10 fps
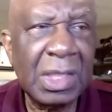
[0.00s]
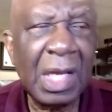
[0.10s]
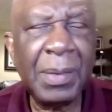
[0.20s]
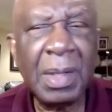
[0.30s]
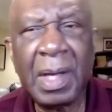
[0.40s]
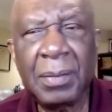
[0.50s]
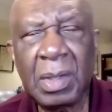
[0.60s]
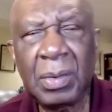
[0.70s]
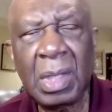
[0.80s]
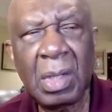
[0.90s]
Tell me about,
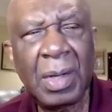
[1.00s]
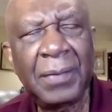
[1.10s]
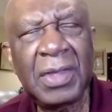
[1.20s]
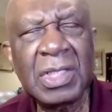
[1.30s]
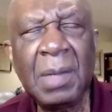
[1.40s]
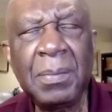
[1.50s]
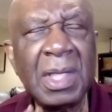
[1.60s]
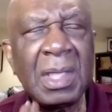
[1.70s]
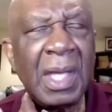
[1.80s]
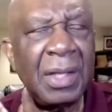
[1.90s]
if there's
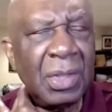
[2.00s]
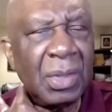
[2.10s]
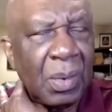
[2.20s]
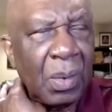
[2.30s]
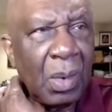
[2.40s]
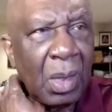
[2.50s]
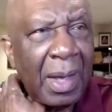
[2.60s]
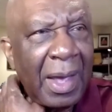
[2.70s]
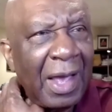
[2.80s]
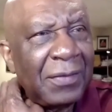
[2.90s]
something that you
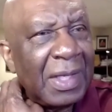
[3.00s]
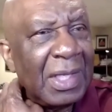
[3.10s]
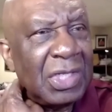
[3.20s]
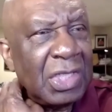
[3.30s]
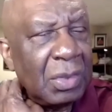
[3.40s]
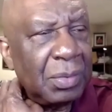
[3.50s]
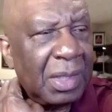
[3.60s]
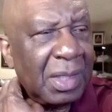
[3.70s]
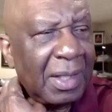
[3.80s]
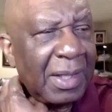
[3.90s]
have an issue
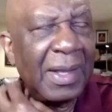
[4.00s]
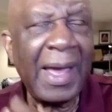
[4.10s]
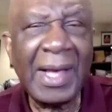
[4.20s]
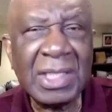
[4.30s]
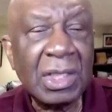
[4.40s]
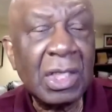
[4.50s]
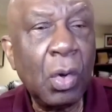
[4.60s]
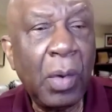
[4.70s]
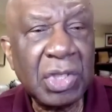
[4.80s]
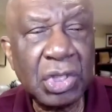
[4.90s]
with, ask the
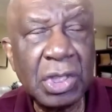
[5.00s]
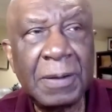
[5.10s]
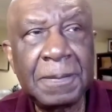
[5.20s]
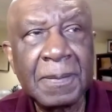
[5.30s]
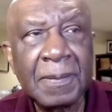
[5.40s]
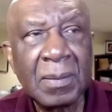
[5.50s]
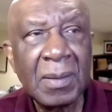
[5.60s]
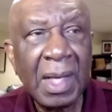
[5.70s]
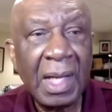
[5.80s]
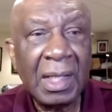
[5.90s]
question
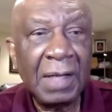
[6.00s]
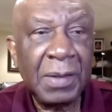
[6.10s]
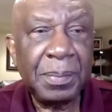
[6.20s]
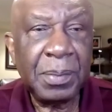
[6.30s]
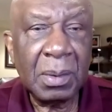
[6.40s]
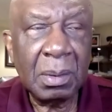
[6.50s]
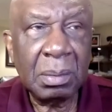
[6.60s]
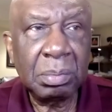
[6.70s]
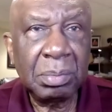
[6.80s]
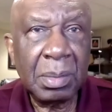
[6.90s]
and let
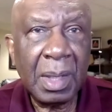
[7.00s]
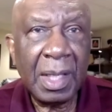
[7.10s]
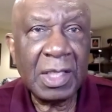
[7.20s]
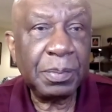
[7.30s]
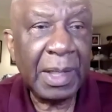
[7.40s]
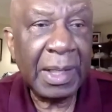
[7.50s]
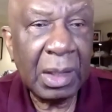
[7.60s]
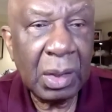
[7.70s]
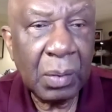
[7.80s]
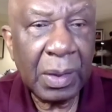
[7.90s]
people
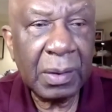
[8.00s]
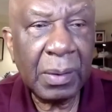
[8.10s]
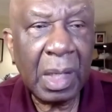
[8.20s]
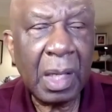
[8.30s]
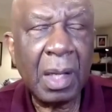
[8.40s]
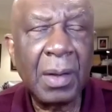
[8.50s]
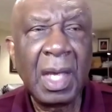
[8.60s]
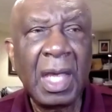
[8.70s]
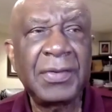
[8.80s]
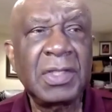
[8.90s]
explain what they are.
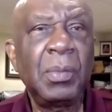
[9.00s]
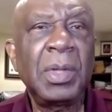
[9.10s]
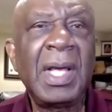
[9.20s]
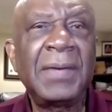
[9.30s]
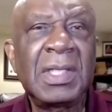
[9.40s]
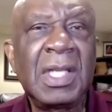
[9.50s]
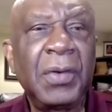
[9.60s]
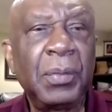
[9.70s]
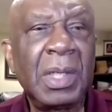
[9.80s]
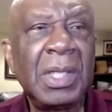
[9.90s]
If someone has a
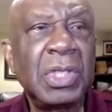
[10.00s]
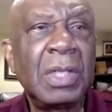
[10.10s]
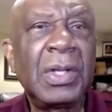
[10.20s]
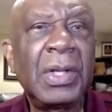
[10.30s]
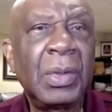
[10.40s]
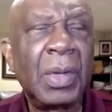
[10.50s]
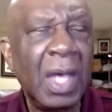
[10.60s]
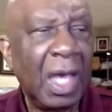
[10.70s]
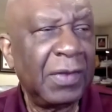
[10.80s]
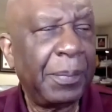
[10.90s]
different religion than you,
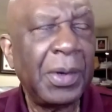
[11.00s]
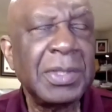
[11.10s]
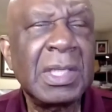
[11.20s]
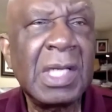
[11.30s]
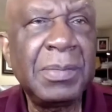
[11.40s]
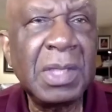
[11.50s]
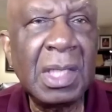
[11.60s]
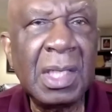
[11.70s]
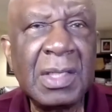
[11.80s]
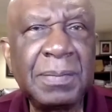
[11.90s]
if the person comes
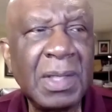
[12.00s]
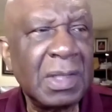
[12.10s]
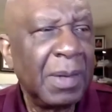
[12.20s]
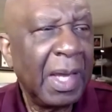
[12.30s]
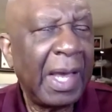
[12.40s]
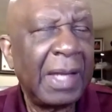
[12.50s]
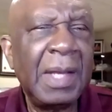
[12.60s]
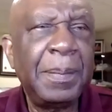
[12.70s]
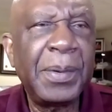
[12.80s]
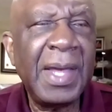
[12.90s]
in, he's Muslim, and
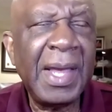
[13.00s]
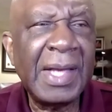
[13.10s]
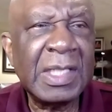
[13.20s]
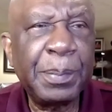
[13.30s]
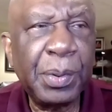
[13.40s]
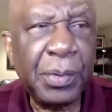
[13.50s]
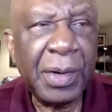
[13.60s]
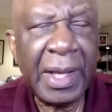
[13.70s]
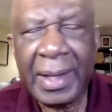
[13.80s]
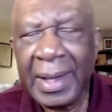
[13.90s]
he has to
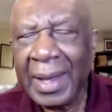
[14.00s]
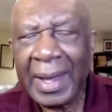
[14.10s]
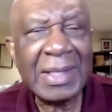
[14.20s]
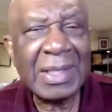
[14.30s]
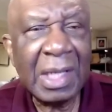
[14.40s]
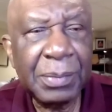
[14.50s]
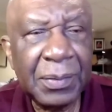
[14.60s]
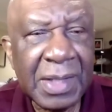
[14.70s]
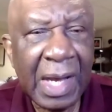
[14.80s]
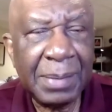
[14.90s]
pray X number
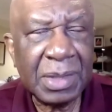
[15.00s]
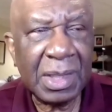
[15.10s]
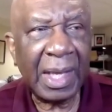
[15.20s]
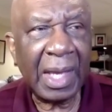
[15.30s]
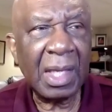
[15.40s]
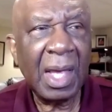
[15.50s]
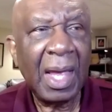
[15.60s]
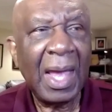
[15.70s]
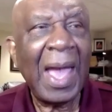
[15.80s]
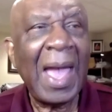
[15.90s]
of times a day,
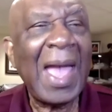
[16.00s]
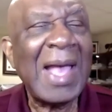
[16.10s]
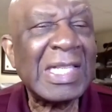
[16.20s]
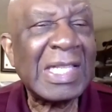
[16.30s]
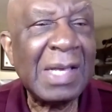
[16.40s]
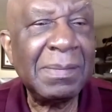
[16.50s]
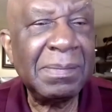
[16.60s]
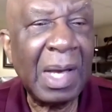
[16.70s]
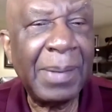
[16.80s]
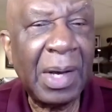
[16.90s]
ask
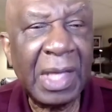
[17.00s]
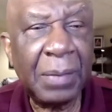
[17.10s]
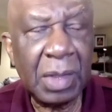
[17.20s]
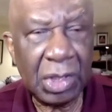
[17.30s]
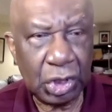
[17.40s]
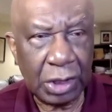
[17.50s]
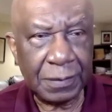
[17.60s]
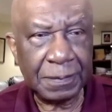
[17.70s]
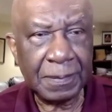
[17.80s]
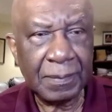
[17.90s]
him about that religion.
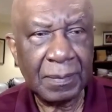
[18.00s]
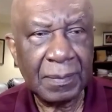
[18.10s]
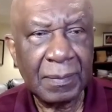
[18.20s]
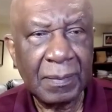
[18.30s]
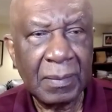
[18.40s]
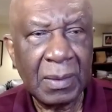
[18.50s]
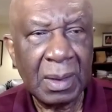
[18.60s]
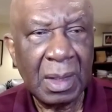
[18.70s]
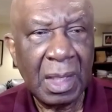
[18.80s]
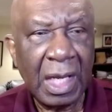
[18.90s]

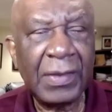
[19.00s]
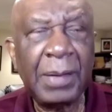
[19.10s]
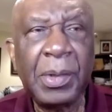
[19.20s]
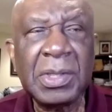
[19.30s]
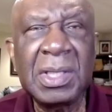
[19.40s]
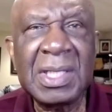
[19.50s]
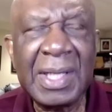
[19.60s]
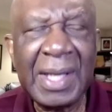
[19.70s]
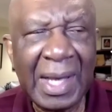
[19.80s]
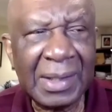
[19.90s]
If the person is
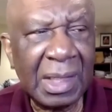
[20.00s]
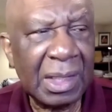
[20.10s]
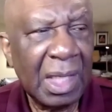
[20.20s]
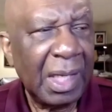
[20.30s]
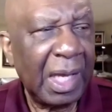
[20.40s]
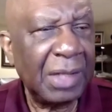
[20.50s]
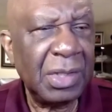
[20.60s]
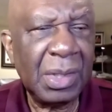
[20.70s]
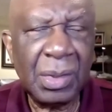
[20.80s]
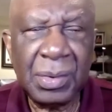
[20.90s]
Catholic and
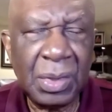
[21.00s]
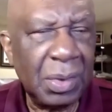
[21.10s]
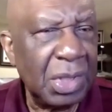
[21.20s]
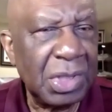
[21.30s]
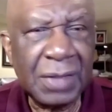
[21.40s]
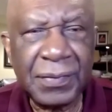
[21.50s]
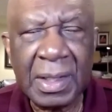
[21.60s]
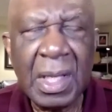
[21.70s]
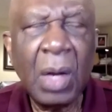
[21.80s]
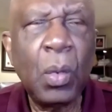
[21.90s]
you do the gender
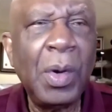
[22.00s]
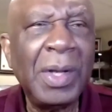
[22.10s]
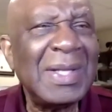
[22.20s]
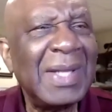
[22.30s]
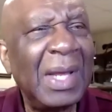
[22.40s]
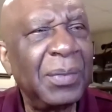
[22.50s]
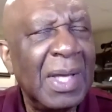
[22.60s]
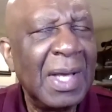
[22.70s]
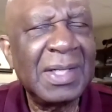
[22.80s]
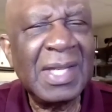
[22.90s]
flag, what is that?
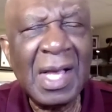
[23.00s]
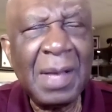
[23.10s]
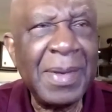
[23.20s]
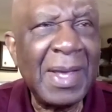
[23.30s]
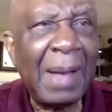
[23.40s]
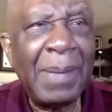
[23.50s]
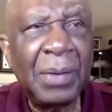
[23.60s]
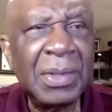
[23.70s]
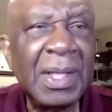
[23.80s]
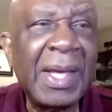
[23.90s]
Tell me
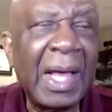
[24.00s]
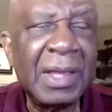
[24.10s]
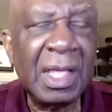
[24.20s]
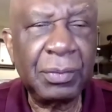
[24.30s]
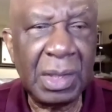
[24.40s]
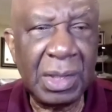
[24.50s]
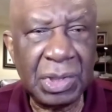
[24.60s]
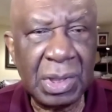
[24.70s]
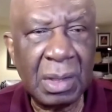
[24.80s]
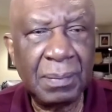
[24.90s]
about the Catholic
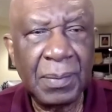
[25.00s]
religion.